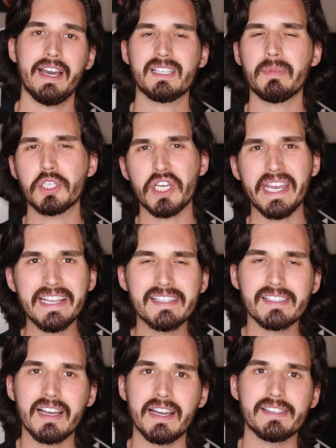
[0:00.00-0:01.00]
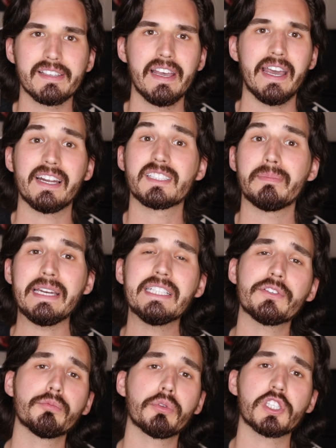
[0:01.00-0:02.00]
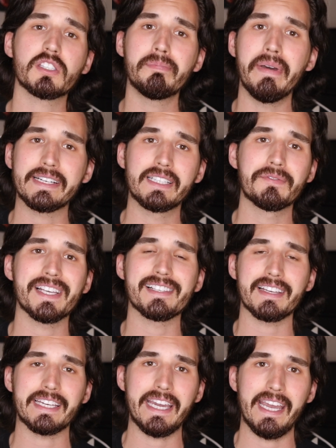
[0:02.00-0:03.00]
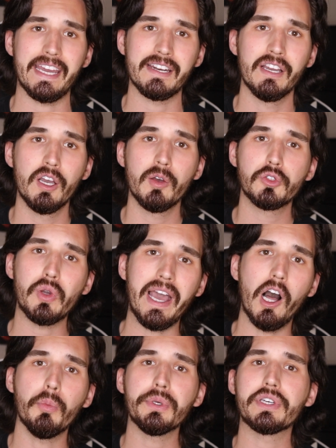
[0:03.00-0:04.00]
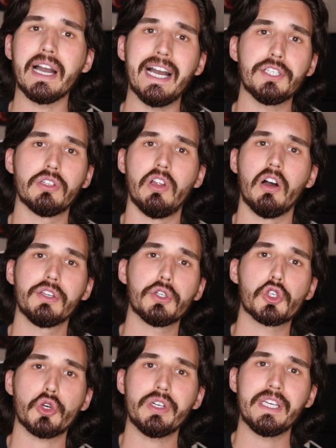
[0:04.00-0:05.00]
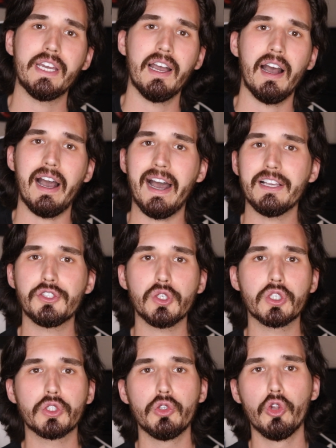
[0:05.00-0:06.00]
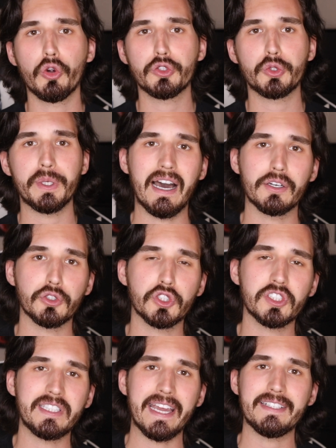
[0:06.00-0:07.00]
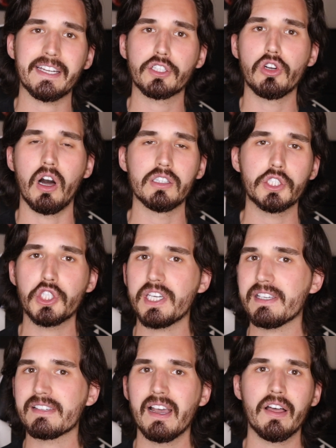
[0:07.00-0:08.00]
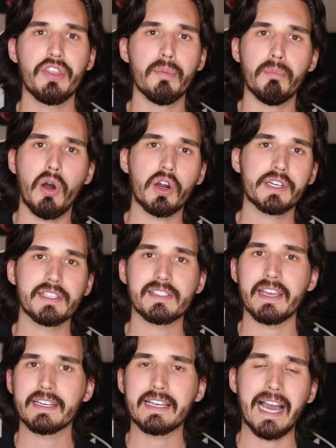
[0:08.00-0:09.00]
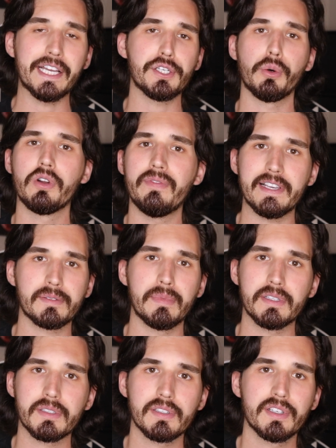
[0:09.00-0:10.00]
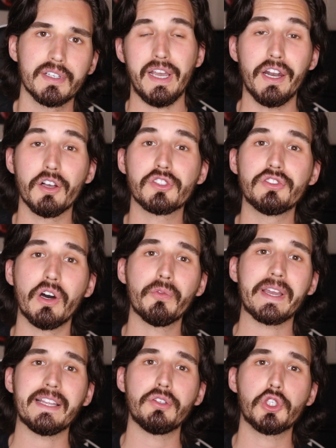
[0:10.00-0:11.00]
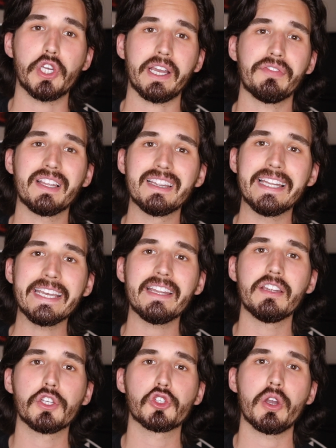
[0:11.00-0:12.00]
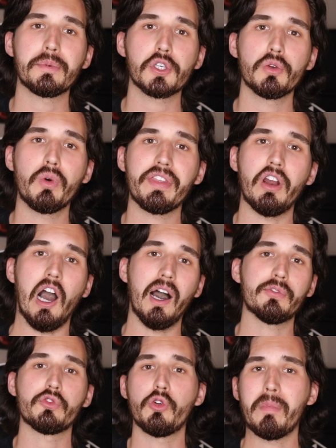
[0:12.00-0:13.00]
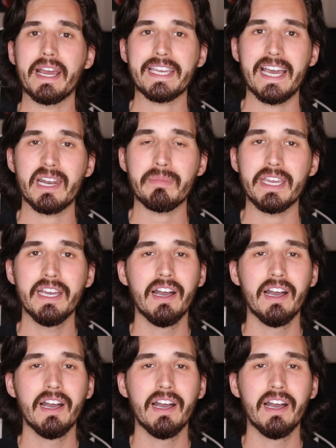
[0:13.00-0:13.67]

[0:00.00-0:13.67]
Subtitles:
as much insights, and as many different perspectives as I can to help you guide you along your journey as you learn to understand technologies, the markets, and guide your own investments. And also don't forget to check out the link in the description with an offer for my academy.